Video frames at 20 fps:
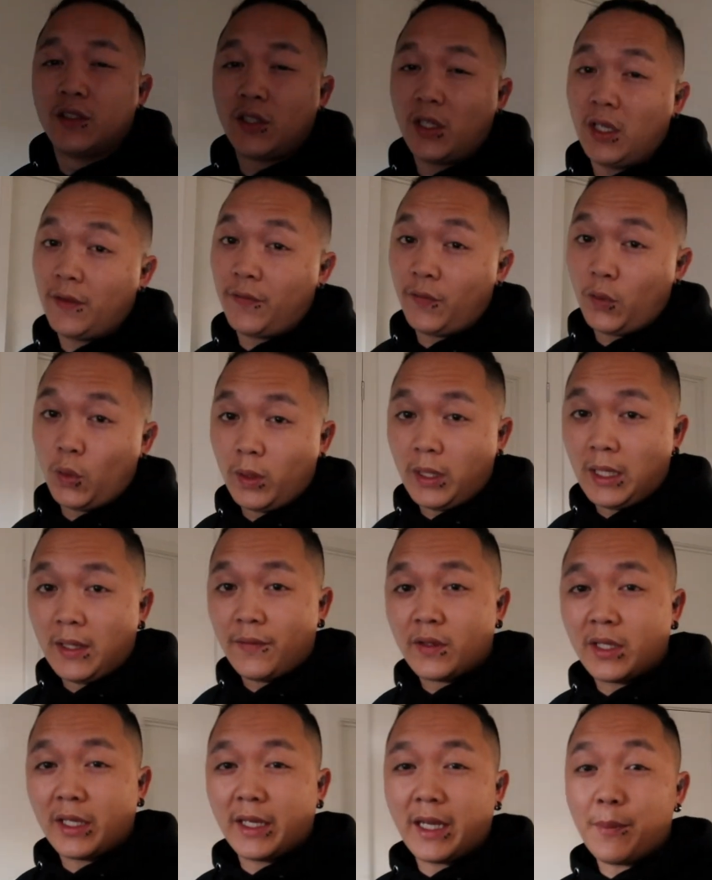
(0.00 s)
There's only a few
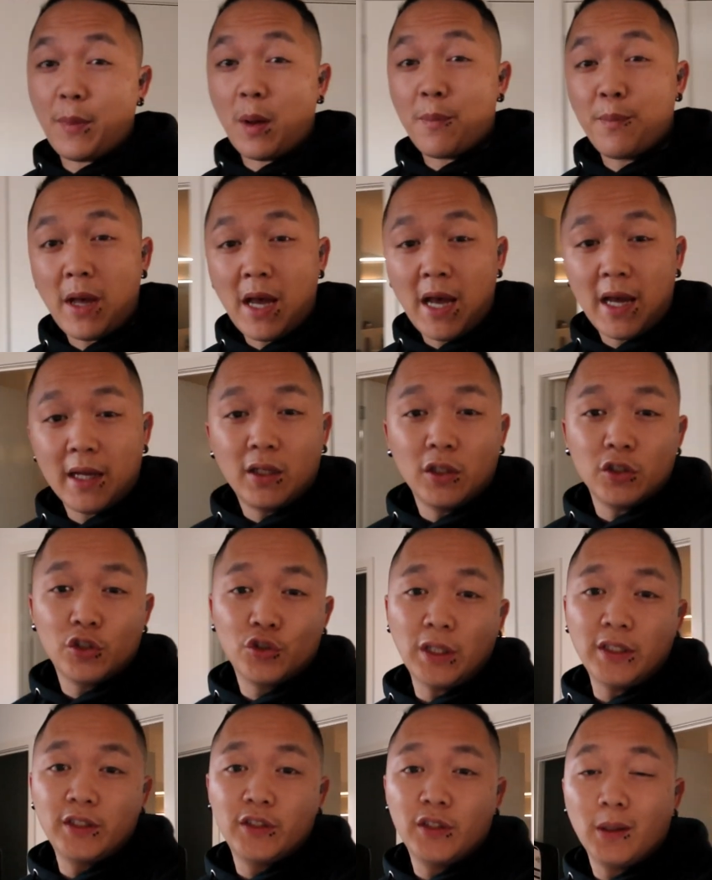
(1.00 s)
left. Gotta get my bag, go
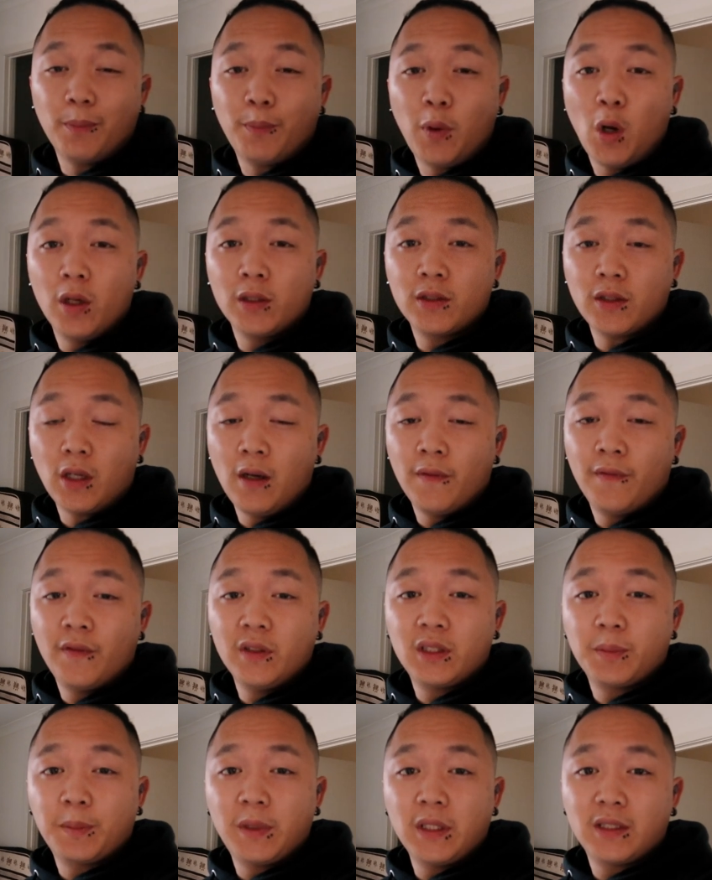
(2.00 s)
straight to the post
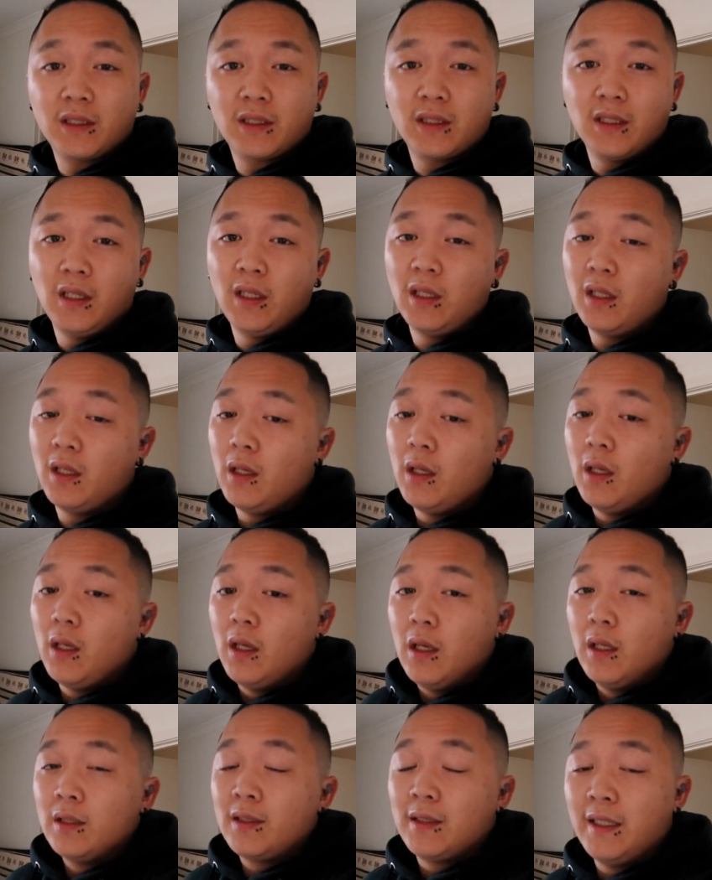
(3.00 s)
office because
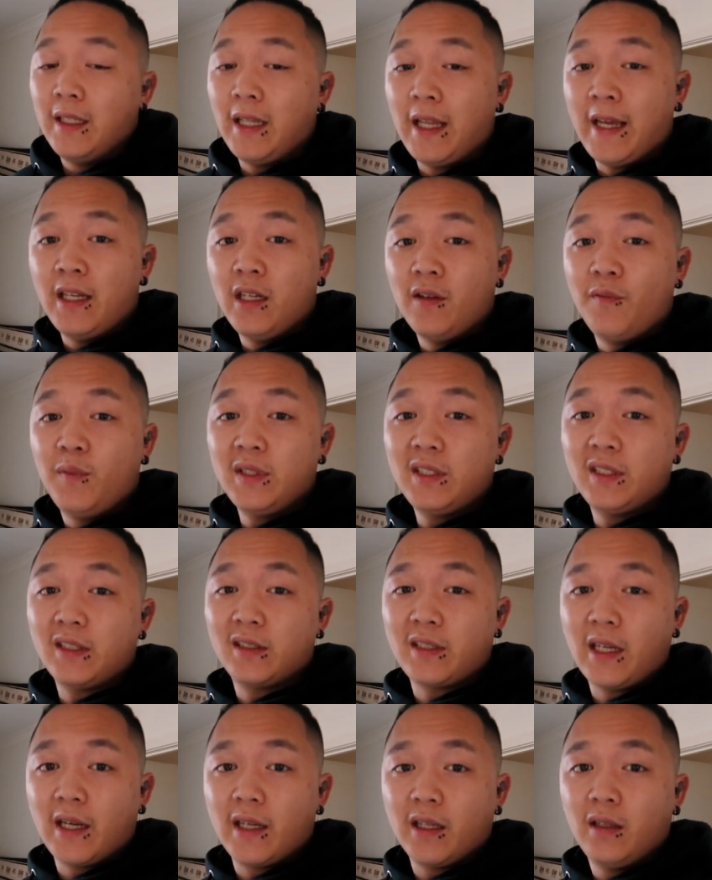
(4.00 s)
it's nearly end of
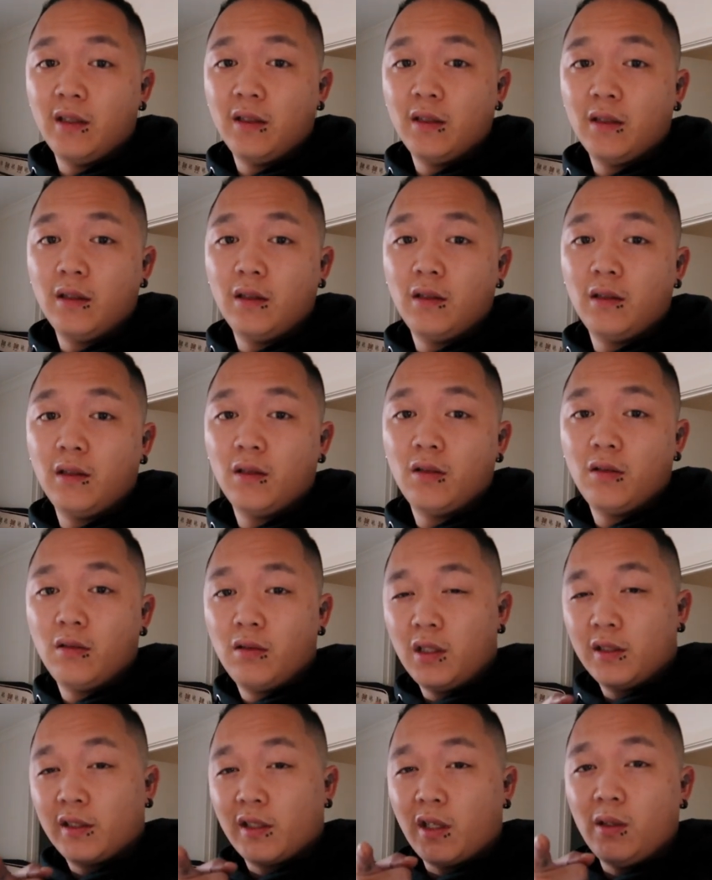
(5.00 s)
business day.
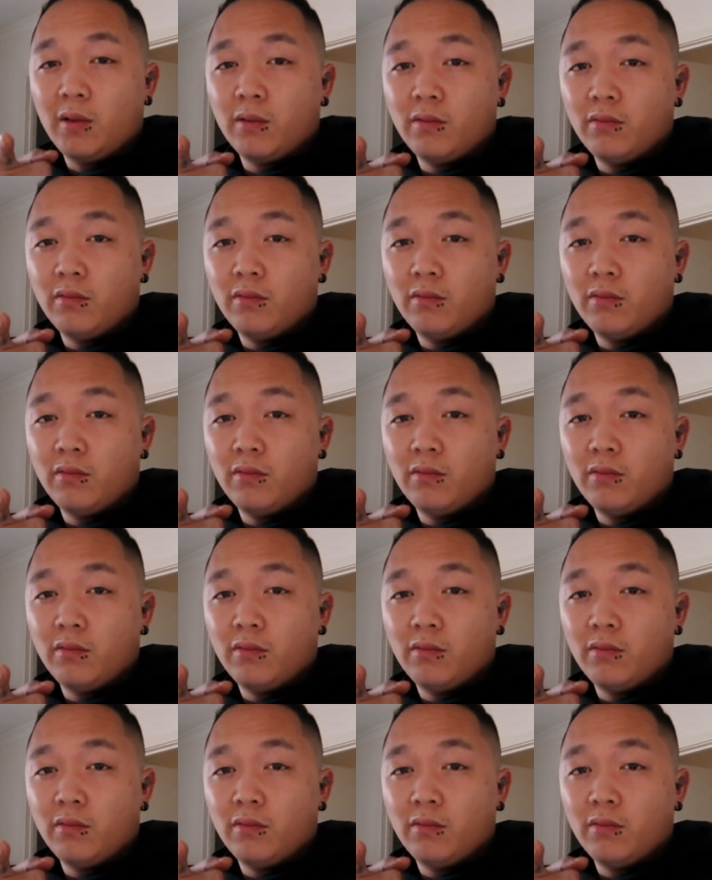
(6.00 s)
Let's go.